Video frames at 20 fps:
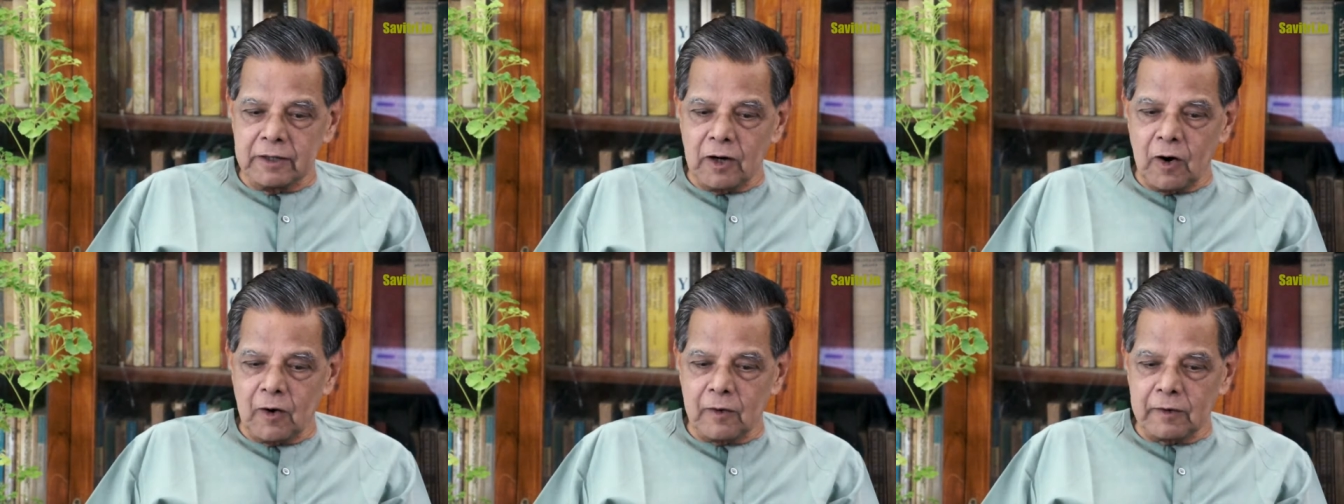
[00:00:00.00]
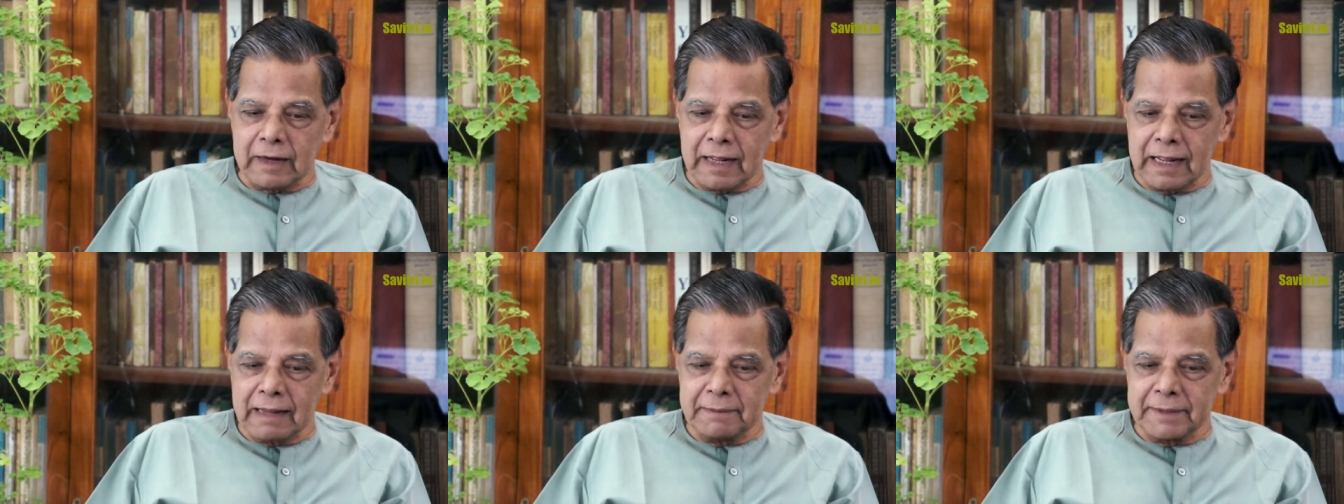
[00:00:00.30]

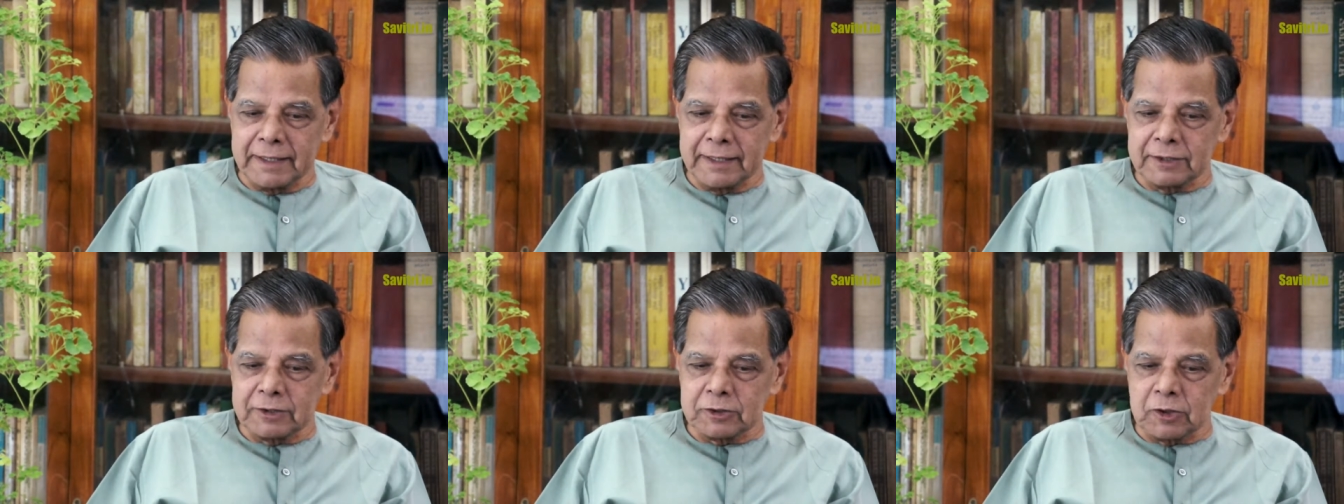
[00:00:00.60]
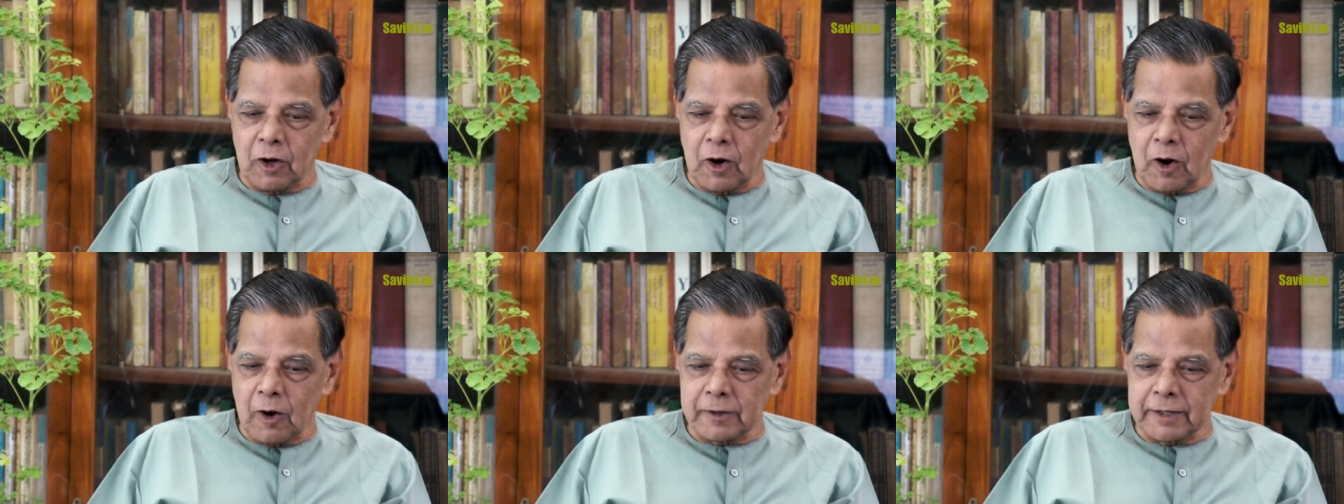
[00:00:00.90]
not have been
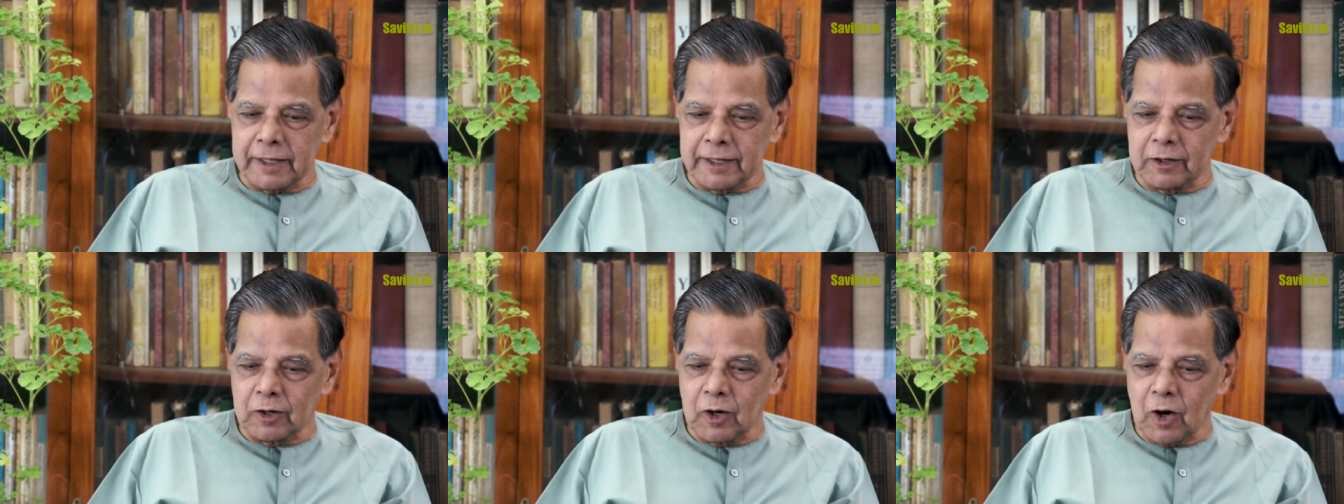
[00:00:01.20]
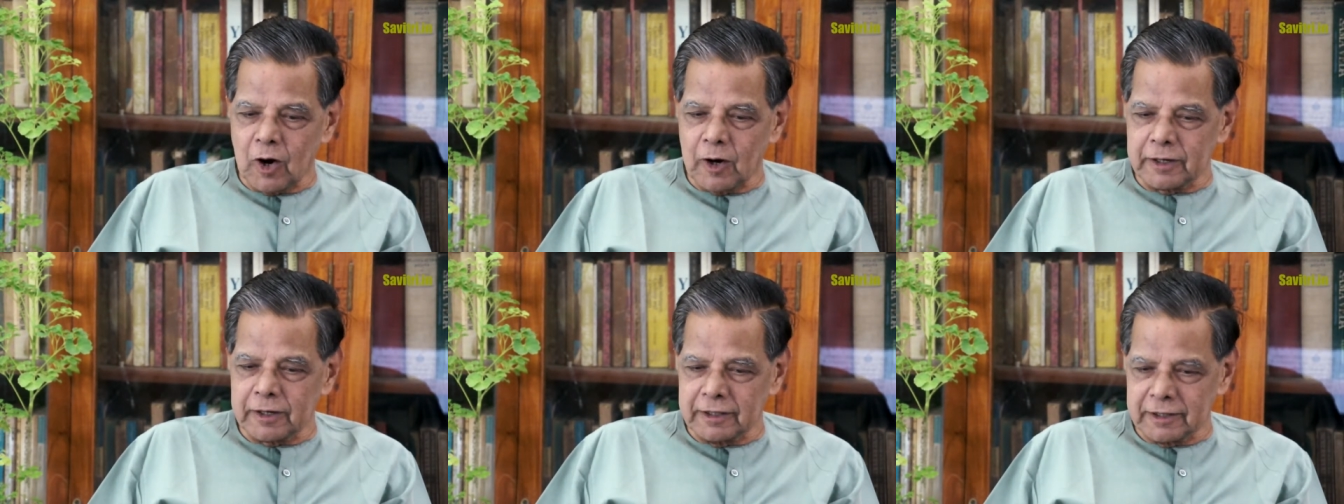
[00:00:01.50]
thought in
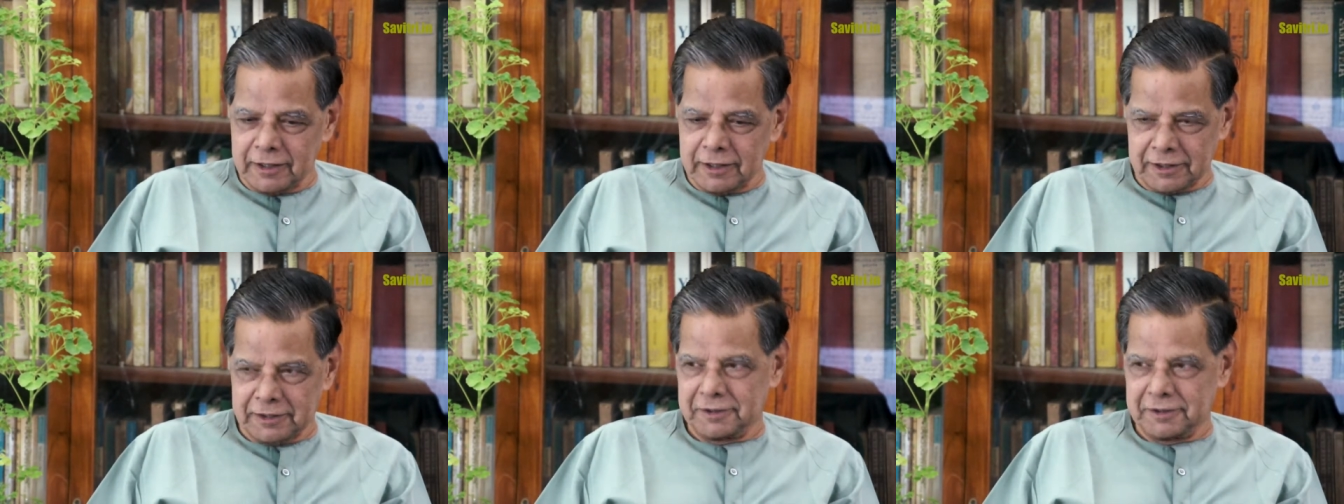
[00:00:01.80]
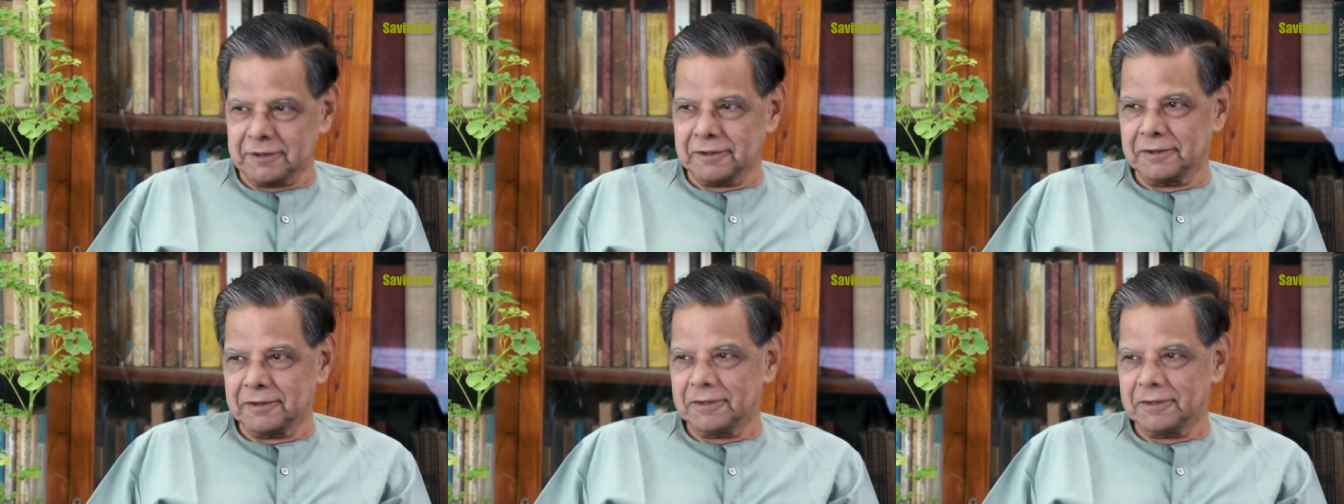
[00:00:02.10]
God in her.